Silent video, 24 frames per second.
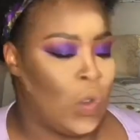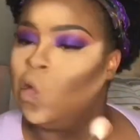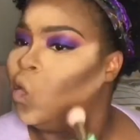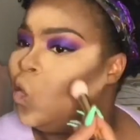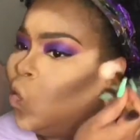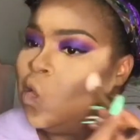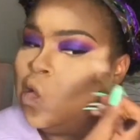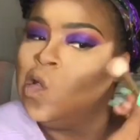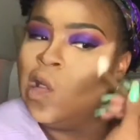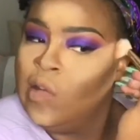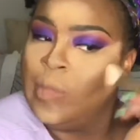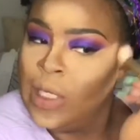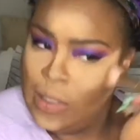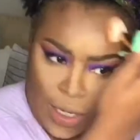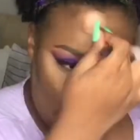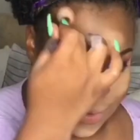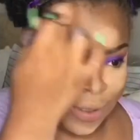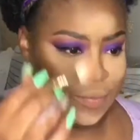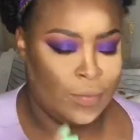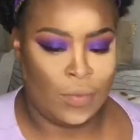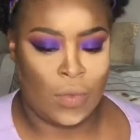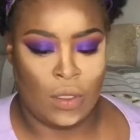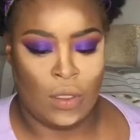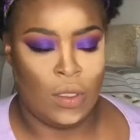give me something
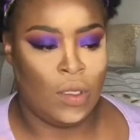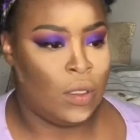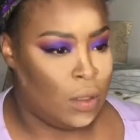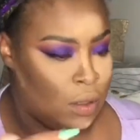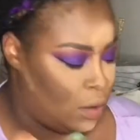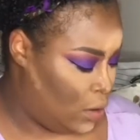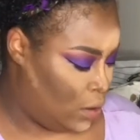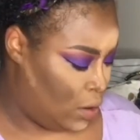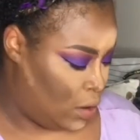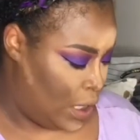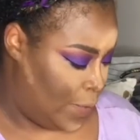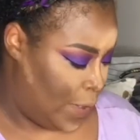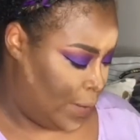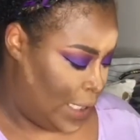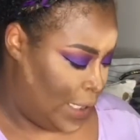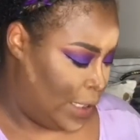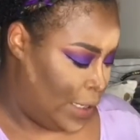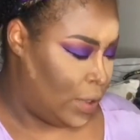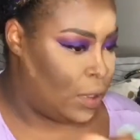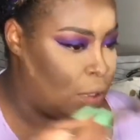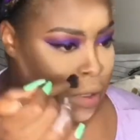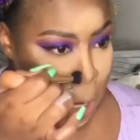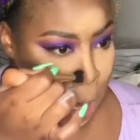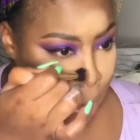I like. So
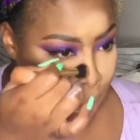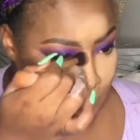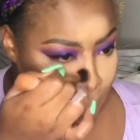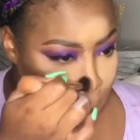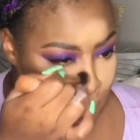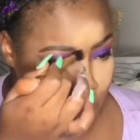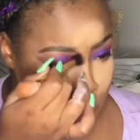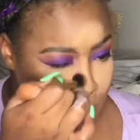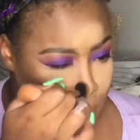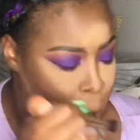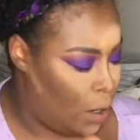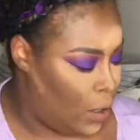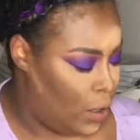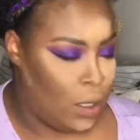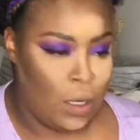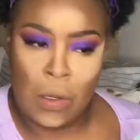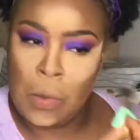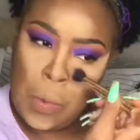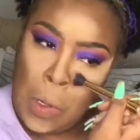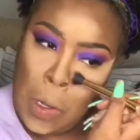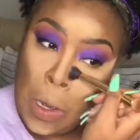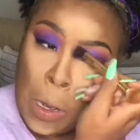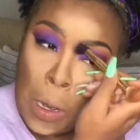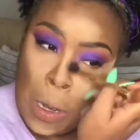I'm just putting those
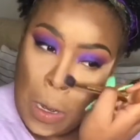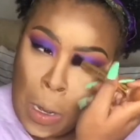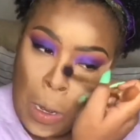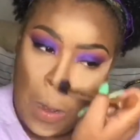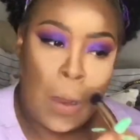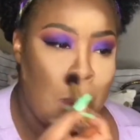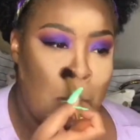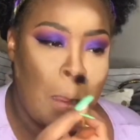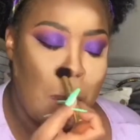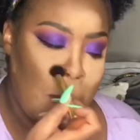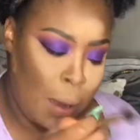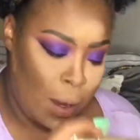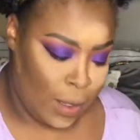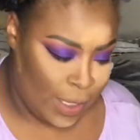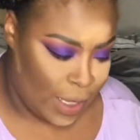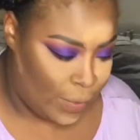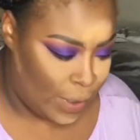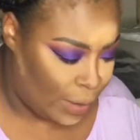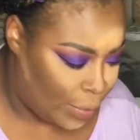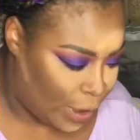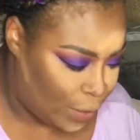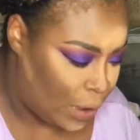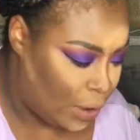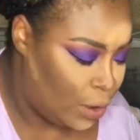contour
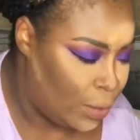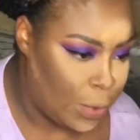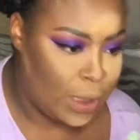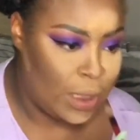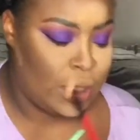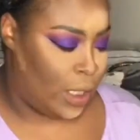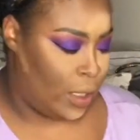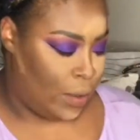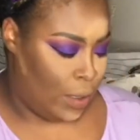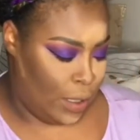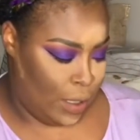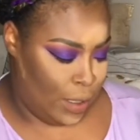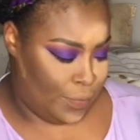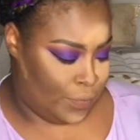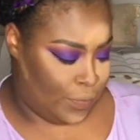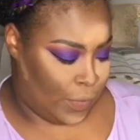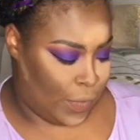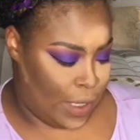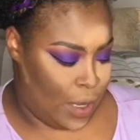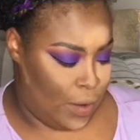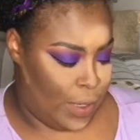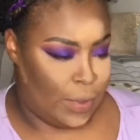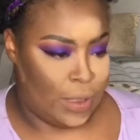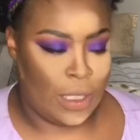powders in the same
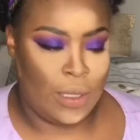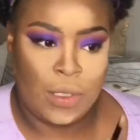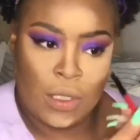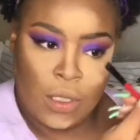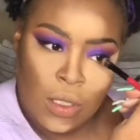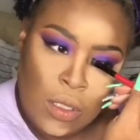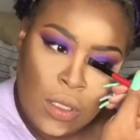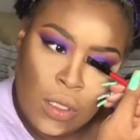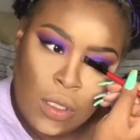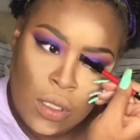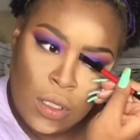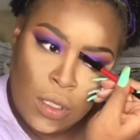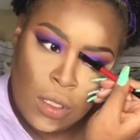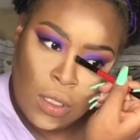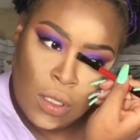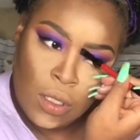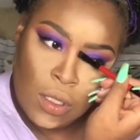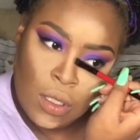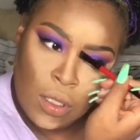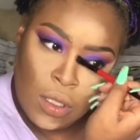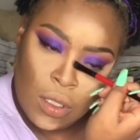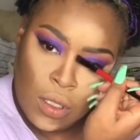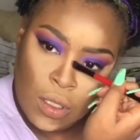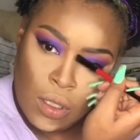places that I put the
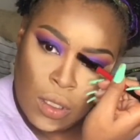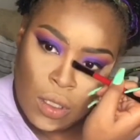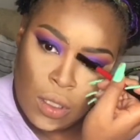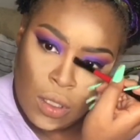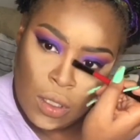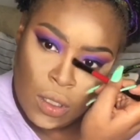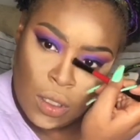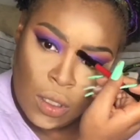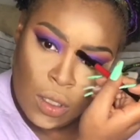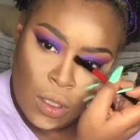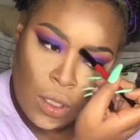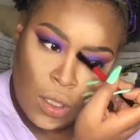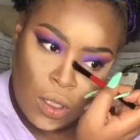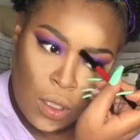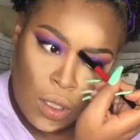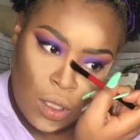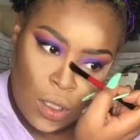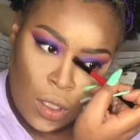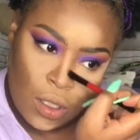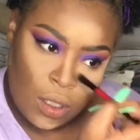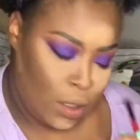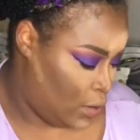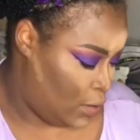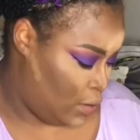contour
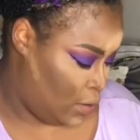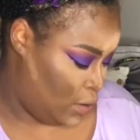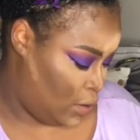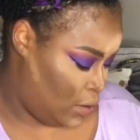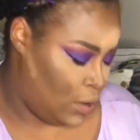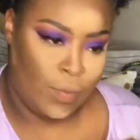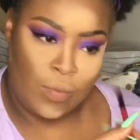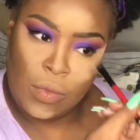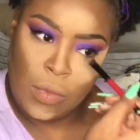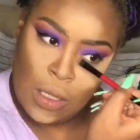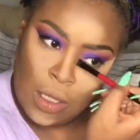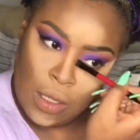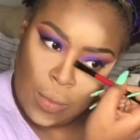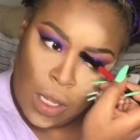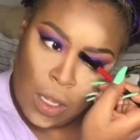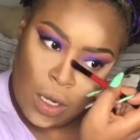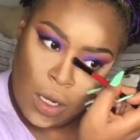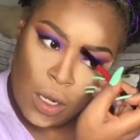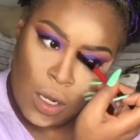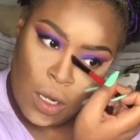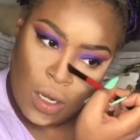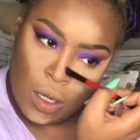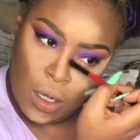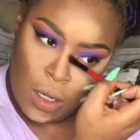creams. It's
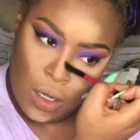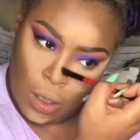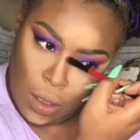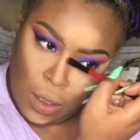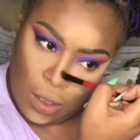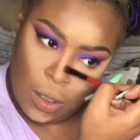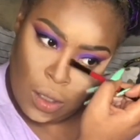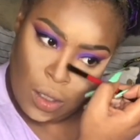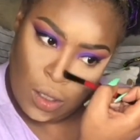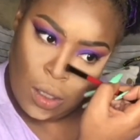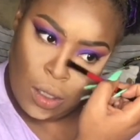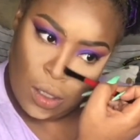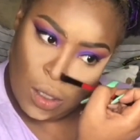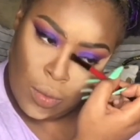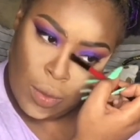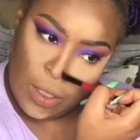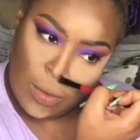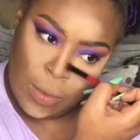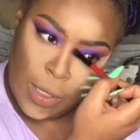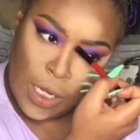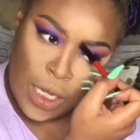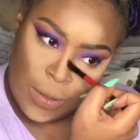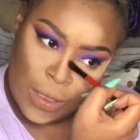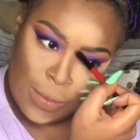repetitive, y'all
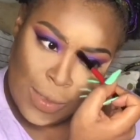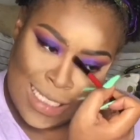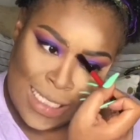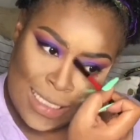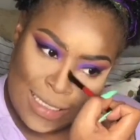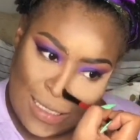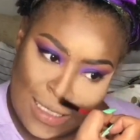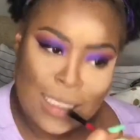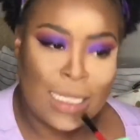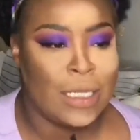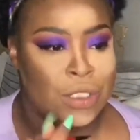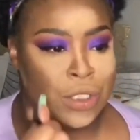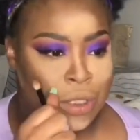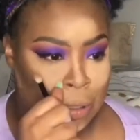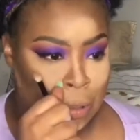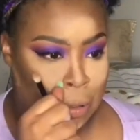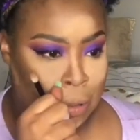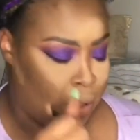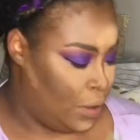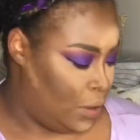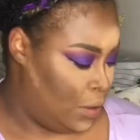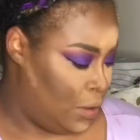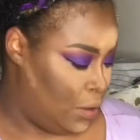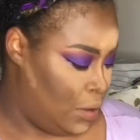know what I'm talking
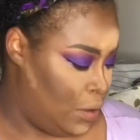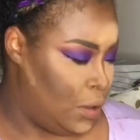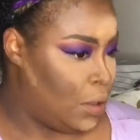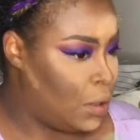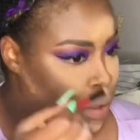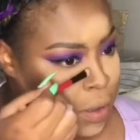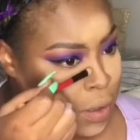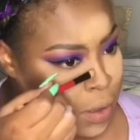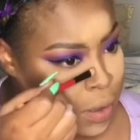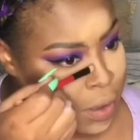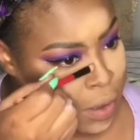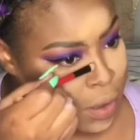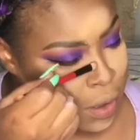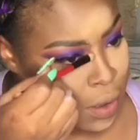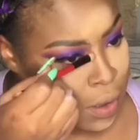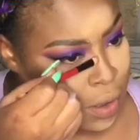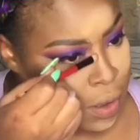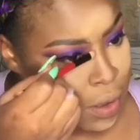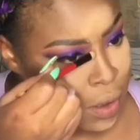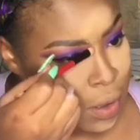about, and if you don't,